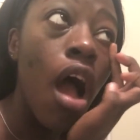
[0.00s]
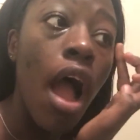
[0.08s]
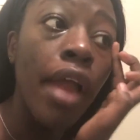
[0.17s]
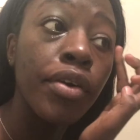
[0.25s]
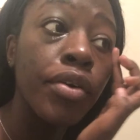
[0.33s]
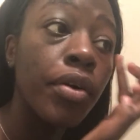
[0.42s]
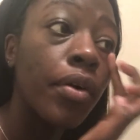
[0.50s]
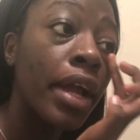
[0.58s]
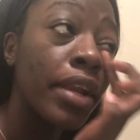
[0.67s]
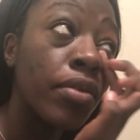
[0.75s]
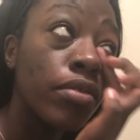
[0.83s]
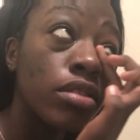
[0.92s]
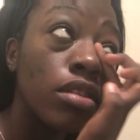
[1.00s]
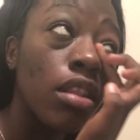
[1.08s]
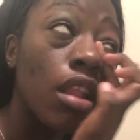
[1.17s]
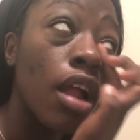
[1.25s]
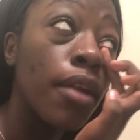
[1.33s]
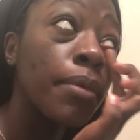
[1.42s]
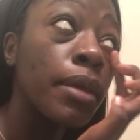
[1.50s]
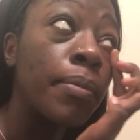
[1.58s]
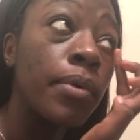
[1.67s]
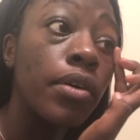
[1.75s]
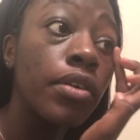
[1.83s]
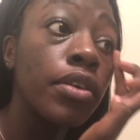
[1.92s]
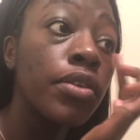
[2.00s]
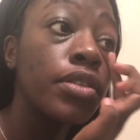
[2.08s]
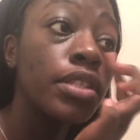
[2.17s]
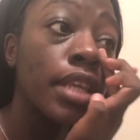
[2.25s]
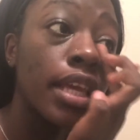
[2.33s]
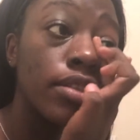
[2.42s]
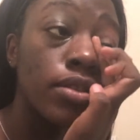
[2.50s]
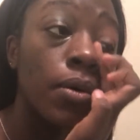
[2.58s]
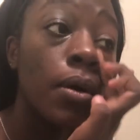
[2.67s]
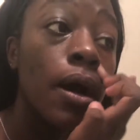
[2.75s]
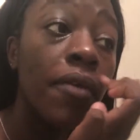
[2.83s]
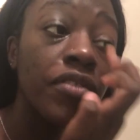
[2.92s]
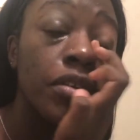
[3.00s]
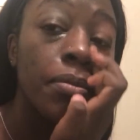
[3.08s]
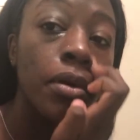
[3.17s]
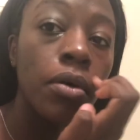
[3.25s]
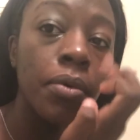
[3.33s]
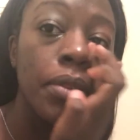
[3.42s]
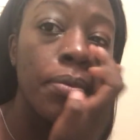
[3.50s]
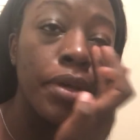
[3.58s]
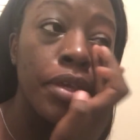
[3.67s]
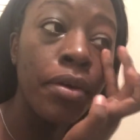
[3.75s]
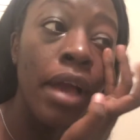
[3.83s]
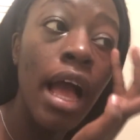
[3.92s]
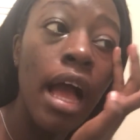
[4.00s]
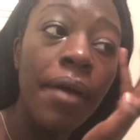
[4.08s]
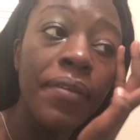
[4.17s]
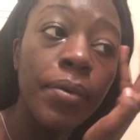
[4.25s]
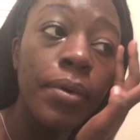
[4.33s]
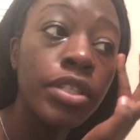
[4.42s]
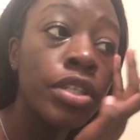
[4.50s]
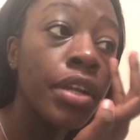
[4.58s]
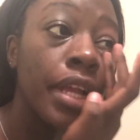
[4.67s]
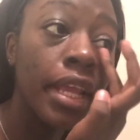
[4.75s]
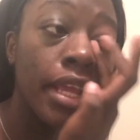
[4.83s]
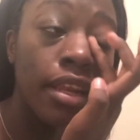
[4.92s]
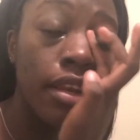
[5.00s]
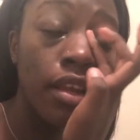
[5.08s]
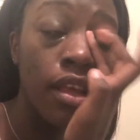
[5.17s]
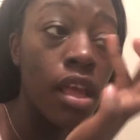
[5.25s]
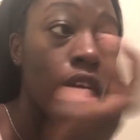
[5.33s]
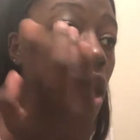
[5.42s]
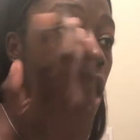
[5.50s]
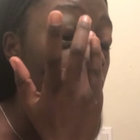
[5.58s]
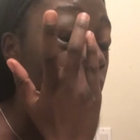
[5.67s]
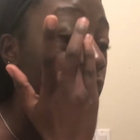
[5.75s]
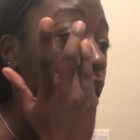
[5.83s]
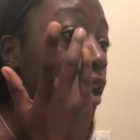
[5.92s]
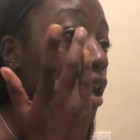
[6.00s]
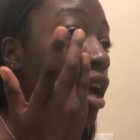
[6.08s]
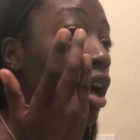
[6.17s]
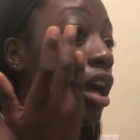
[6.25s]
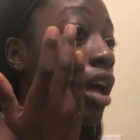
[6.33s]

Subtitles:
I don't know. I know it's a lot of people. You just get so comfortable with what you have or what you're in. And